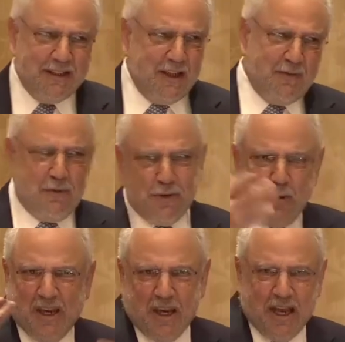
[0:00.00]
therefore you
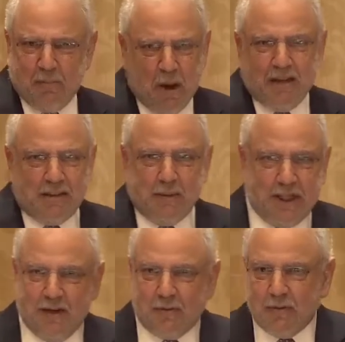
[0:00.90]
can't have, possibly
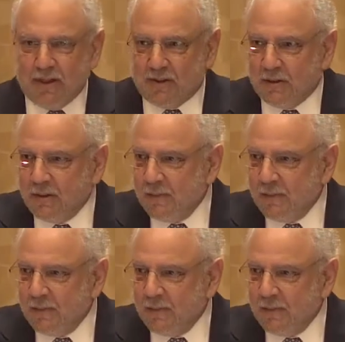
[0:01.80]
have a reason.